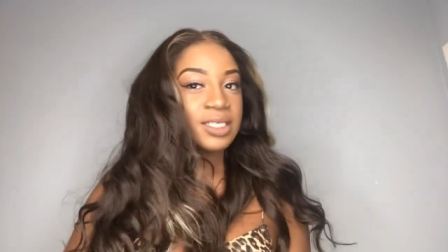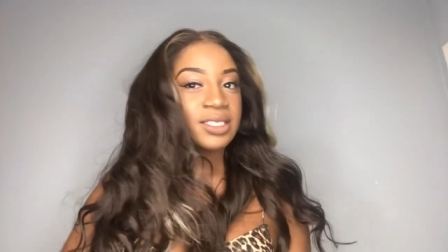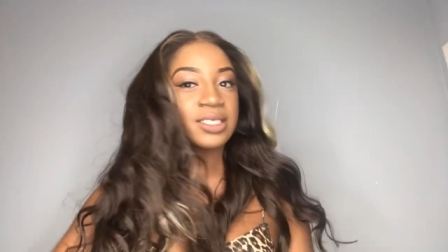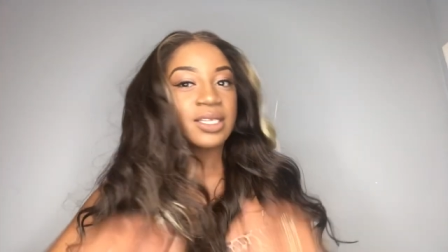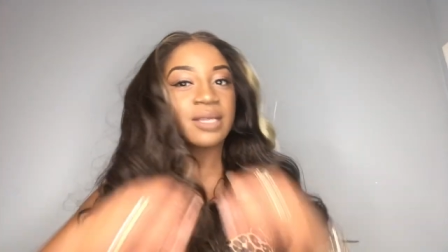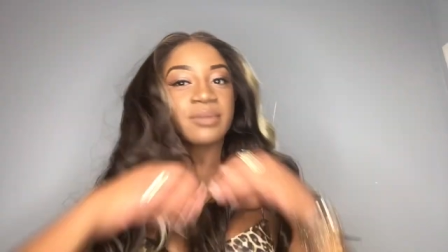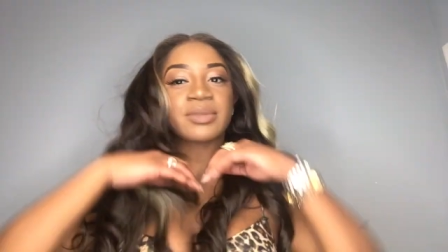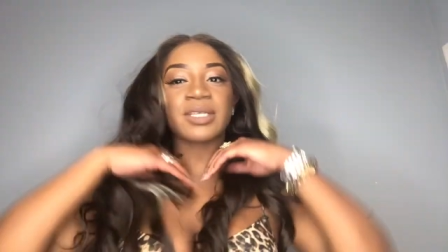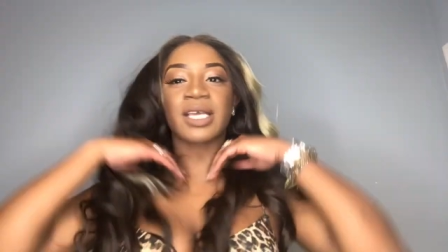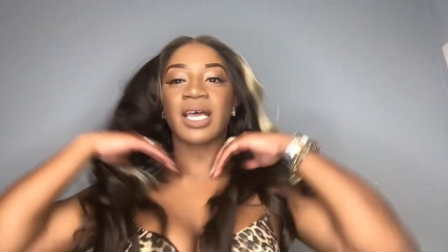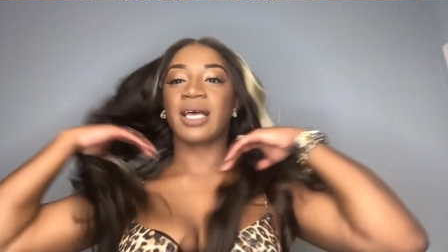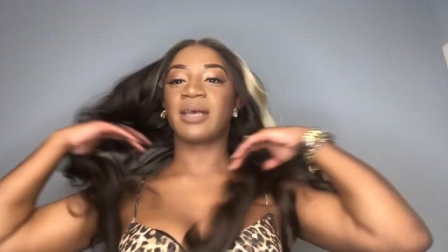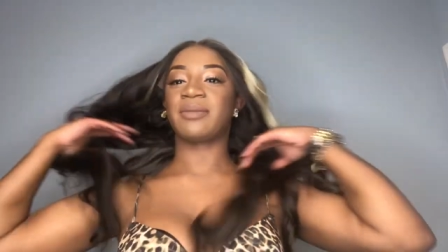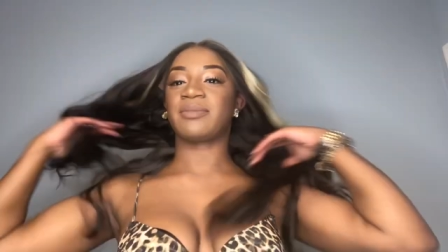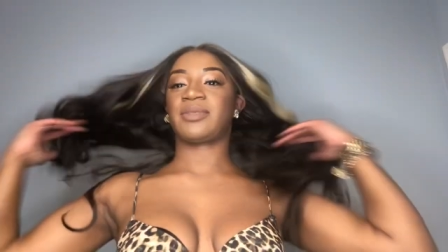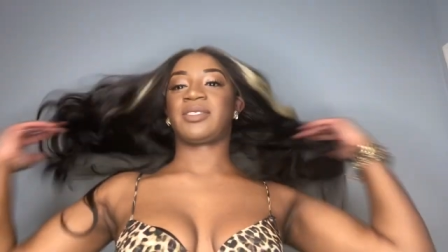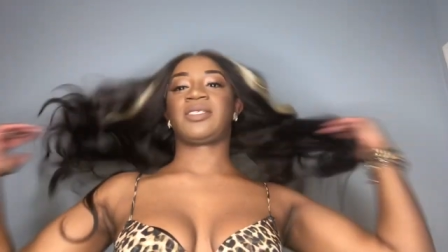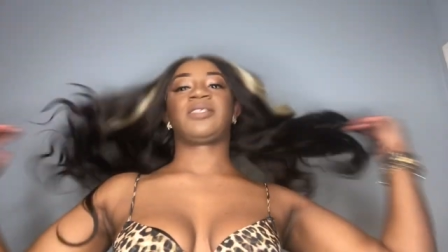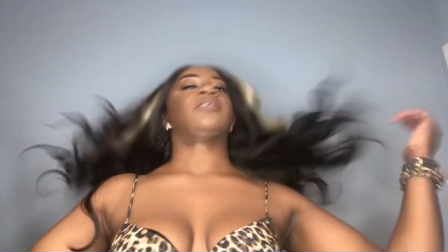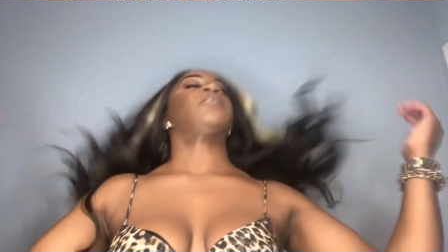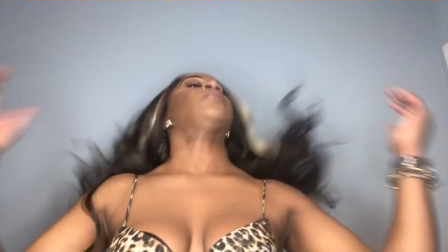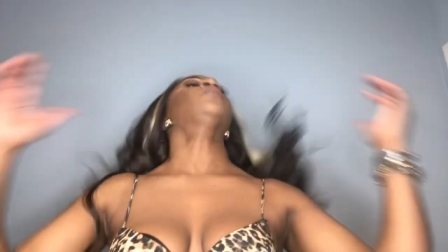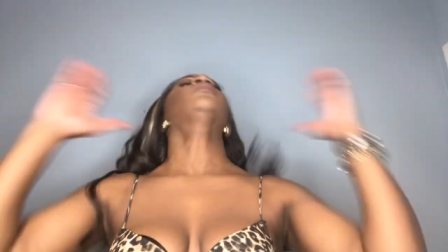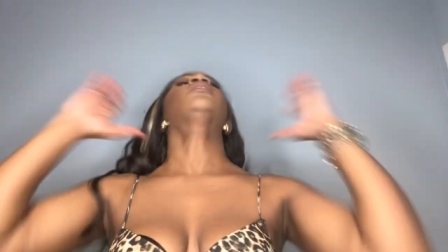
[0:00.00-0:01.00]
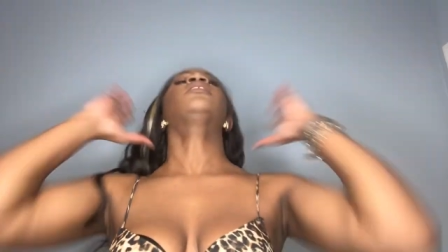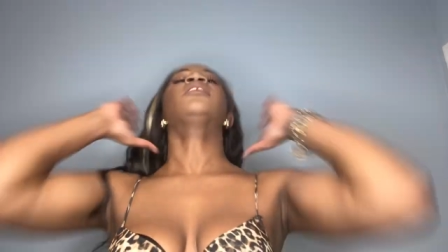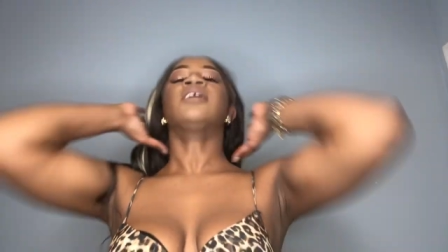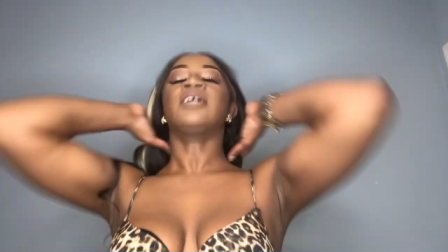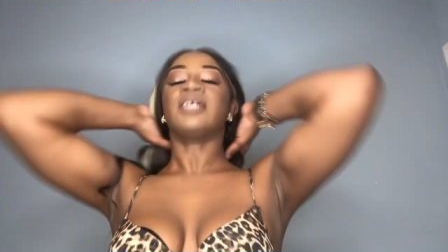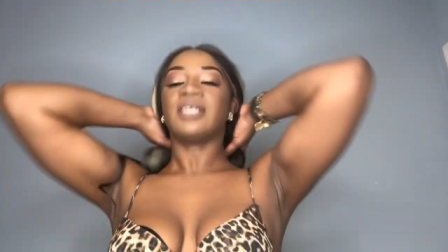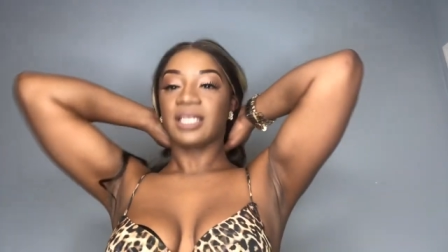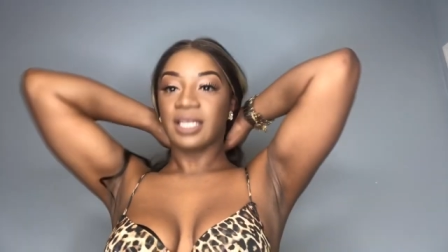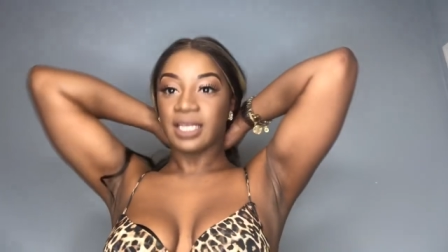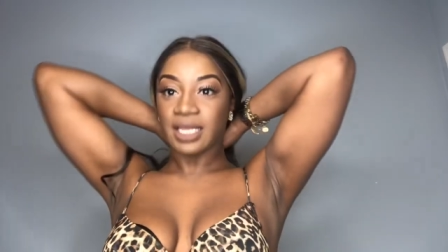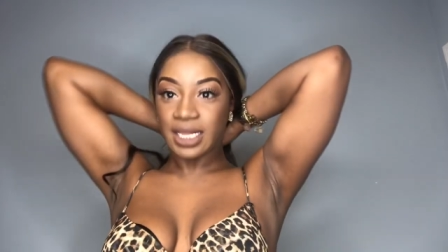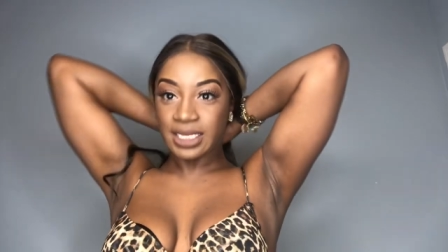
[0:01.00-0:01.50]
sometimes
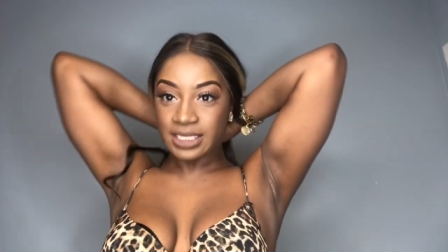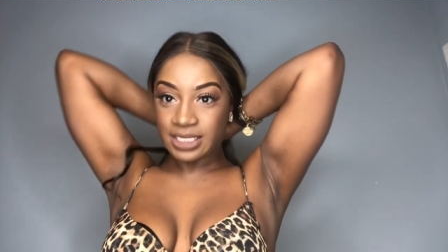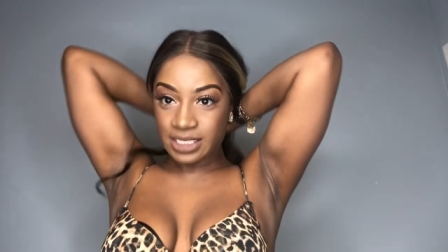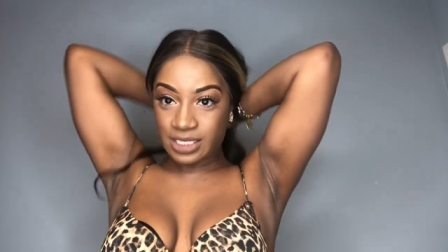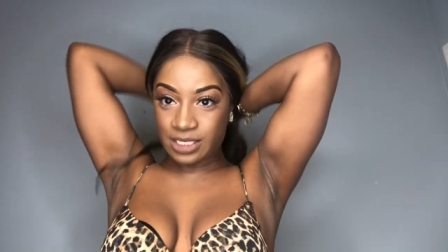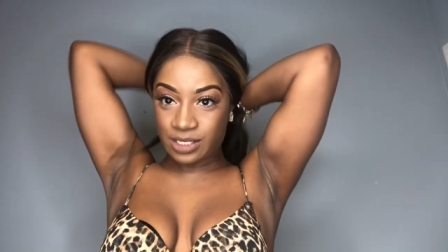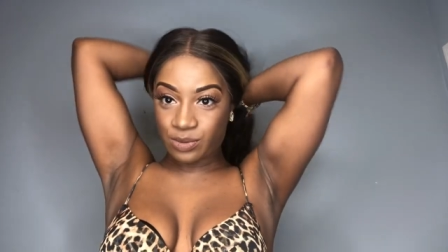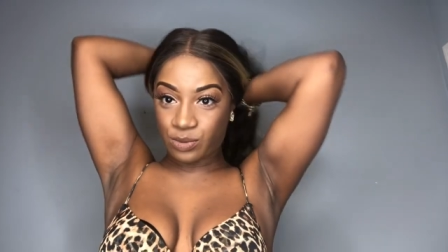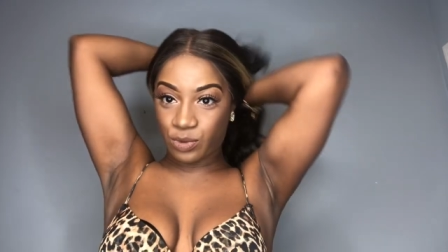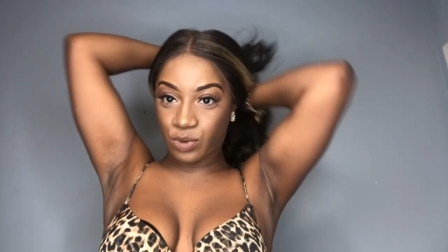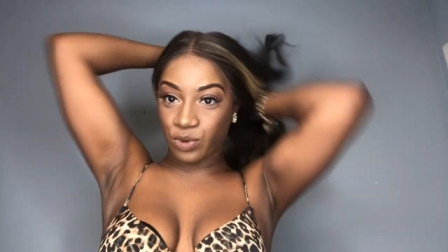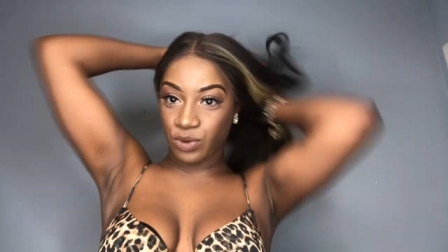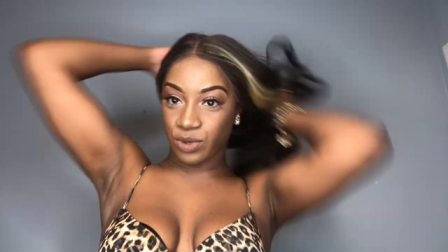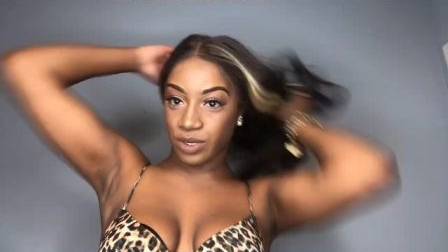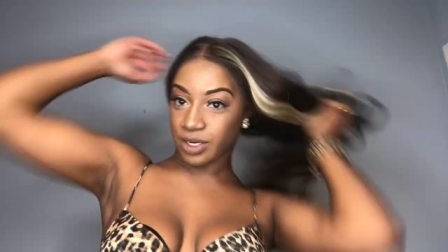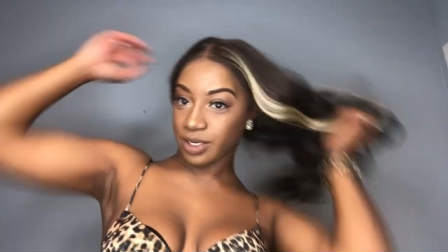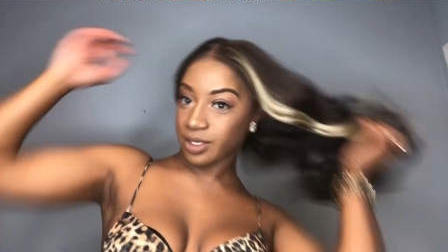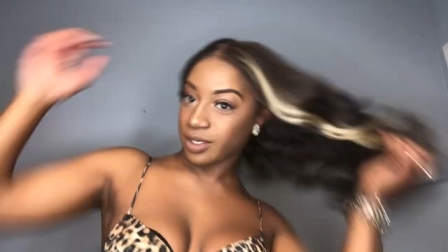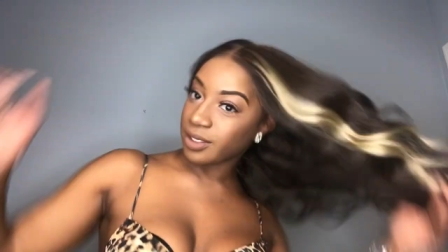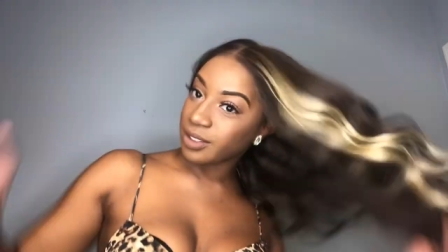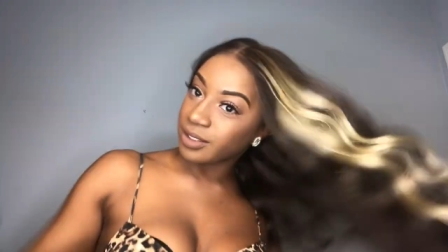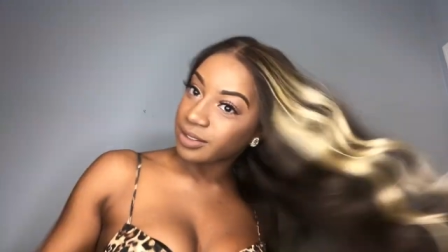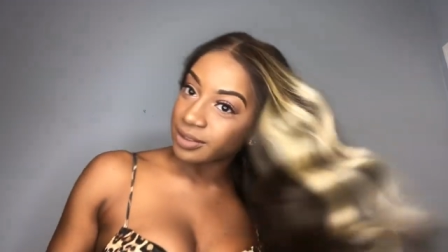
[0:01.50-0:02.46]
less is more.